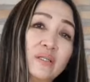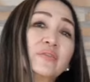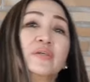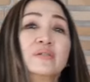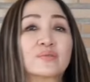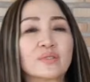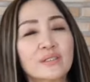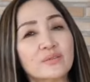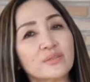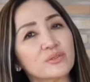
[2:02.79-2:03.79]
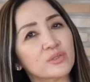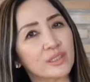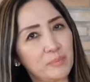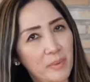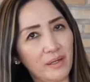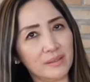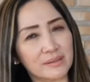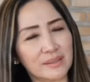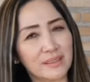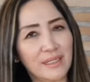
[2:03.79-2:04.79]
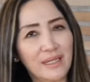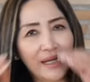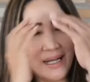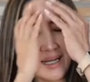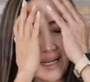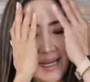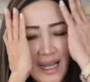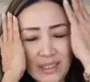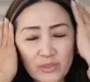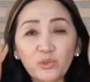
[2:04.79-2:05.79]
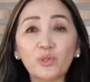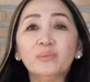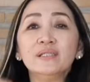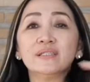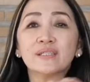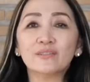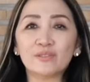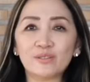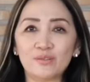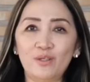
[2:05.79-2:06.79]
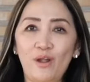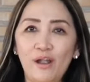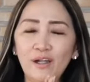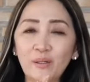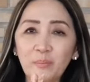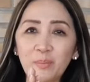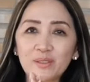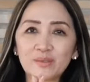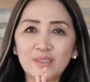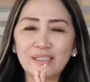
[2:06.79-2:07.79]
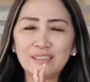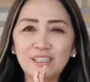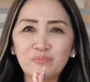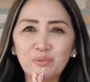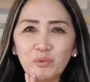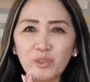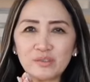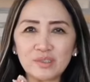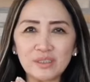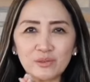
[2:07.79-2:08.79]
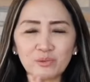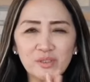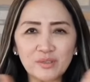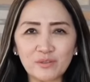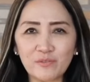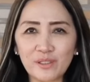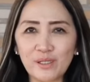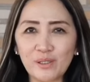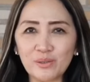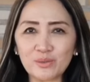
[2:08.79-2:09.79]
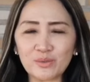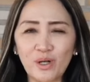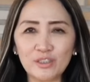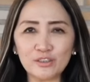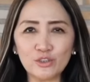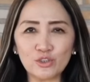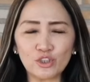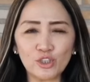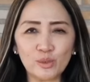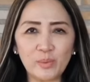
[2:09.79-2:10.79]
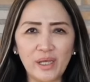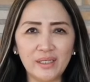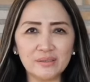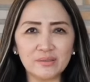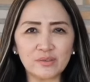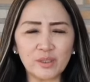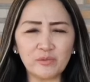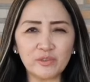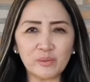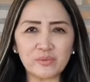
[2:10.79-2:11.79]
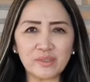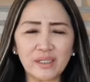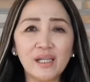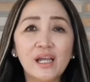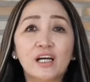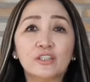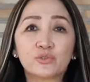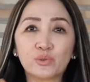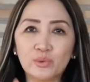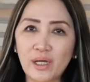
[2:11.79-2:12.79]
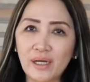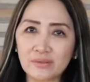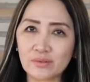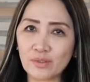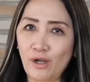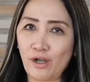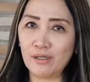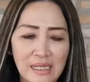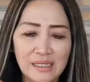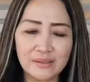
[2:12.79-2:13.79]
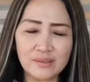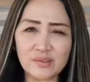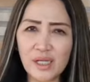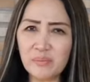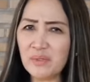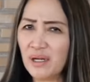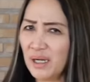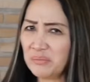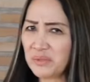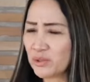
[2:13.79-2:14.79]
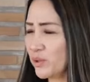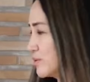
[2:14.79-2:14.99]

this is the tricky part. I normally give it a stir, but then I've been watching recent videos on YouTube and some of them say do not stir. This time I'm not going